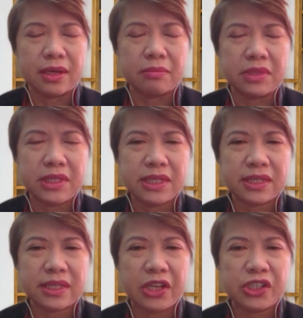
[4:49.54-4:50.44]

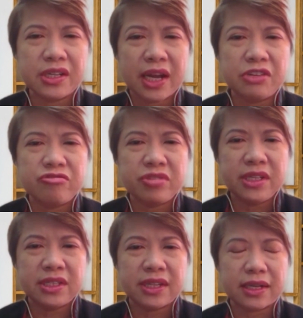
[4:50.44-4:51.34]
these Asian
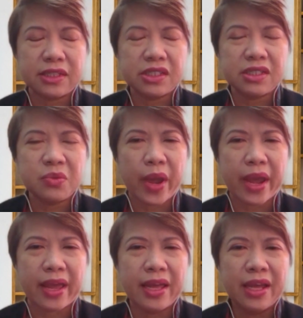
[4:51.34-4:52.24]
countries are concerned,
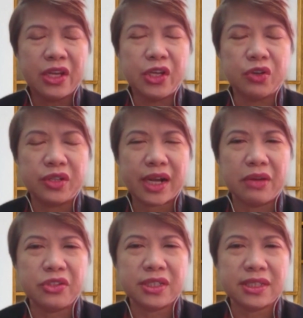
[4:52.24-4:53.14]
where, the
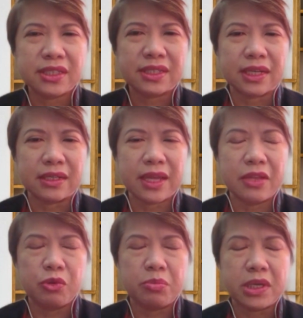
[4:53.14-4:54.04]
cultures
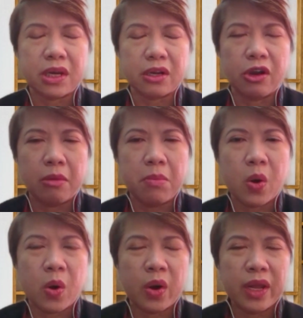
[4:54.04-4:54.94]
tend to be a lot
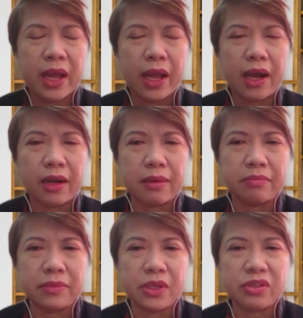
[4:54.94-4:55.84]
more,
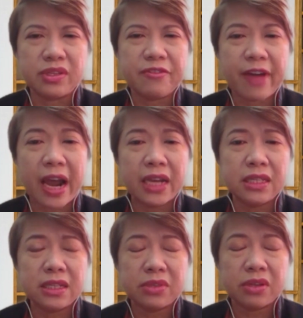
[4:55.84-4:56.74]
defined in
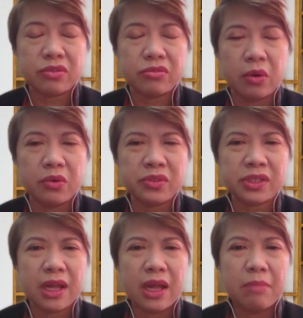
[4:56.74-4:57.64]
terms of the
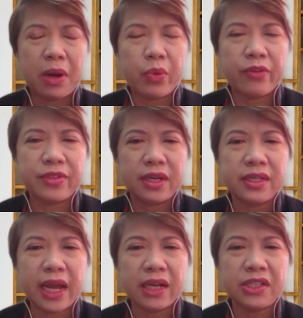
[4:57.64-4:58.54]
roles. But with the
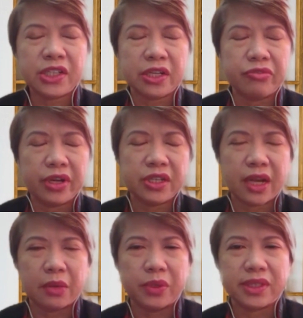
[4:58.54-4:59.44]
younger
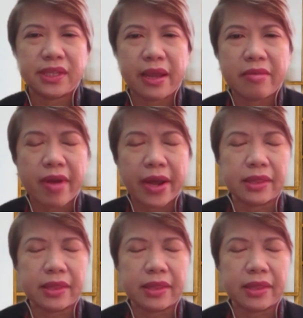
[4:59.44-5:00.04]
generation, I would say, right, the